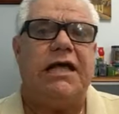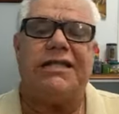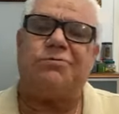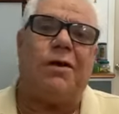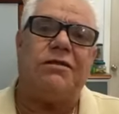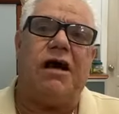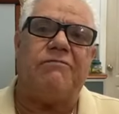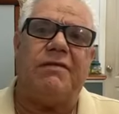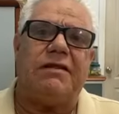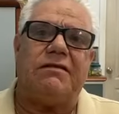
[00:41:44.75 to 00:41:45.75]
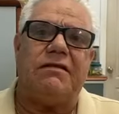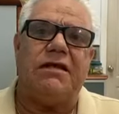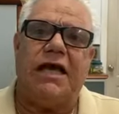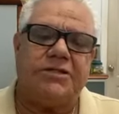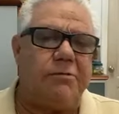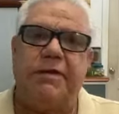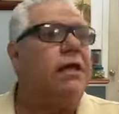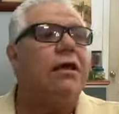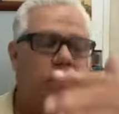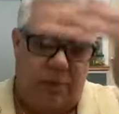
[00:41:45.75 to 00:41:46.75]
It's one government. It should
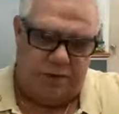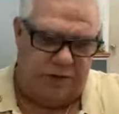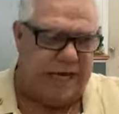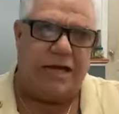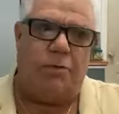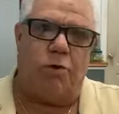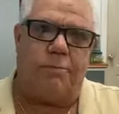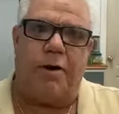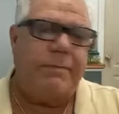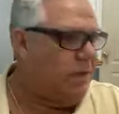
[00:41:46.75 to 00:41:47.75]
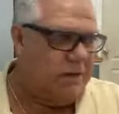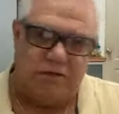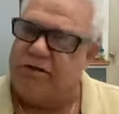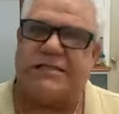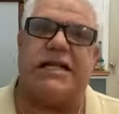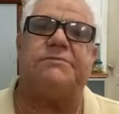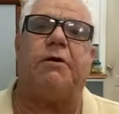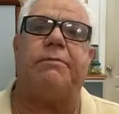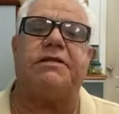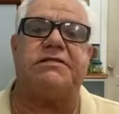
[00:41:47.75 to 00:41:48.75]
be. When you get a work permit, the residence
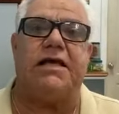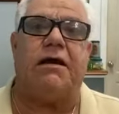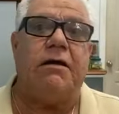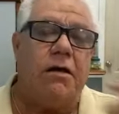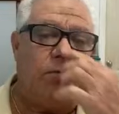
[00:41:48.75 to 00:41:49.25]
permit is there.